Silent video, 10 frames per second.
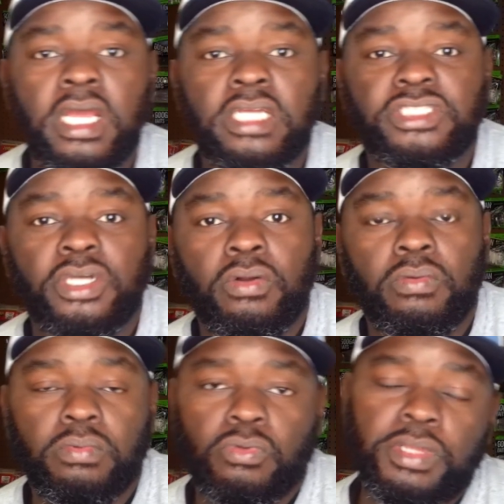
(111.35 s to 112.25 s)
So,
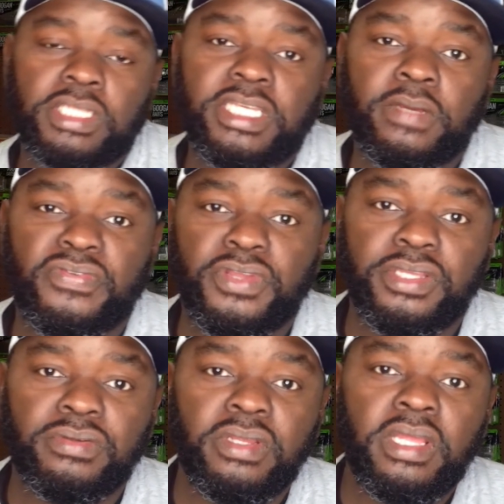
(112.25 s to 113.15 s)
quick tip for you.
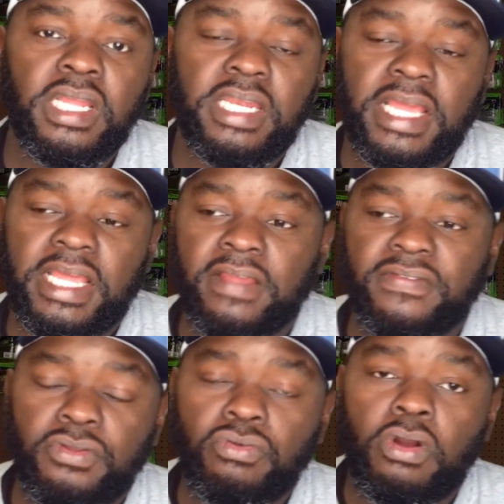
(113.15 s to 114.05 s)
That if
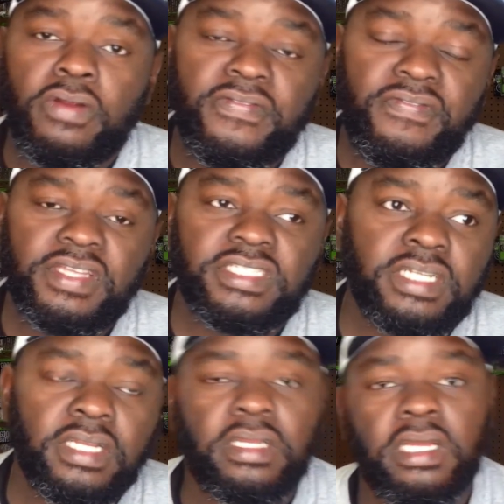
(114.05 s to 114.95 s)
you are
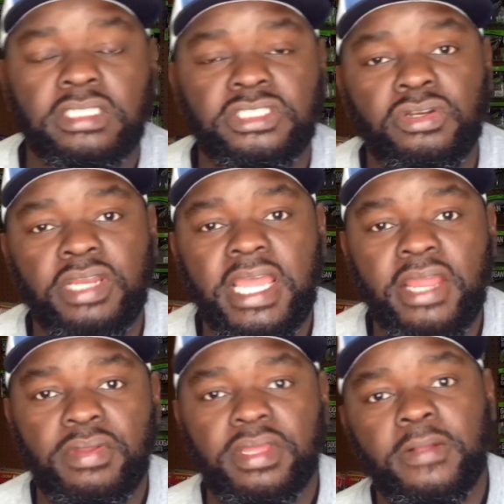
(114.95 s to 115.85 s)
fishing a certain
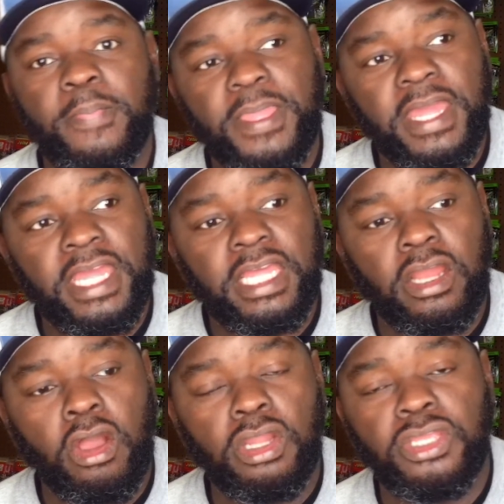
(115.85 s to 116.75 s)
area and
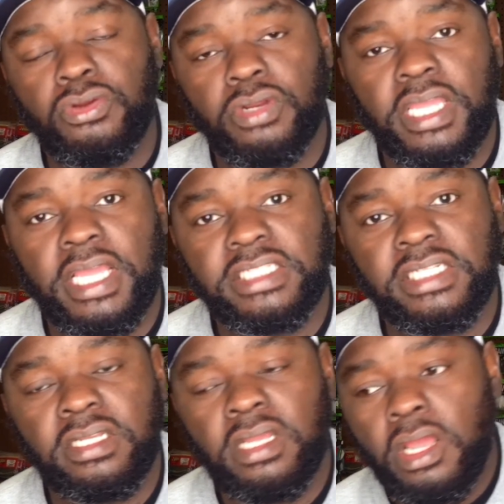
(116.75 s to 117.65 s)
all of you are
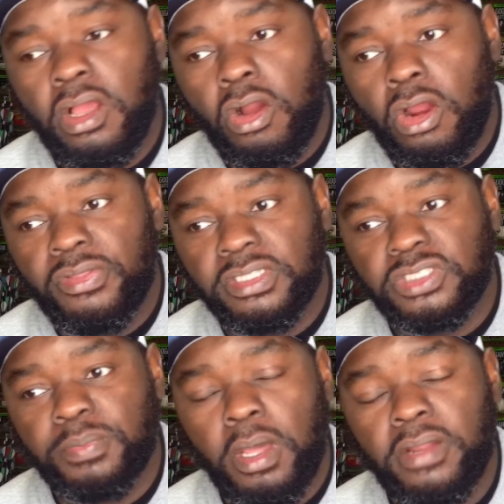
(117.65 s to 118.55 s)
catching are the
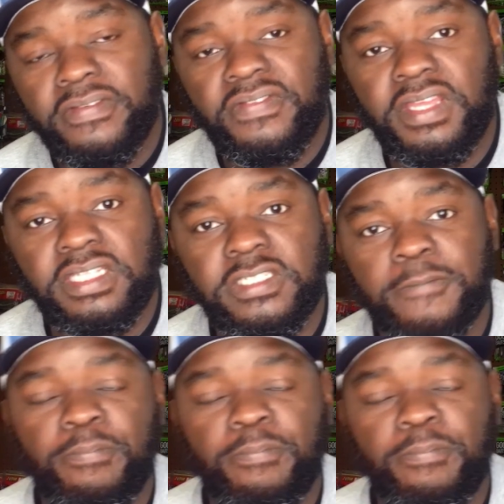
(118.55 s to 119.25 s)
smaller fish,